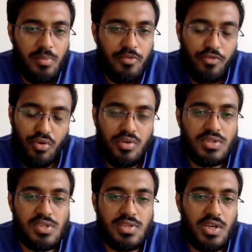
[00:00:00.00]
before
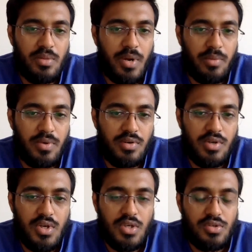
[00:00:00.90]
the surgical department.
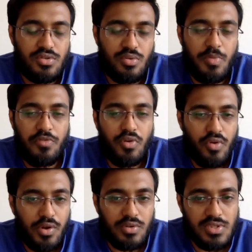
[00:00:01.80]
So before
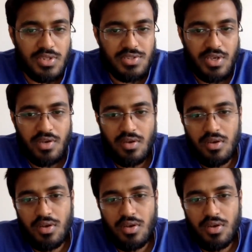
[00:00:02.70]
going to the surgery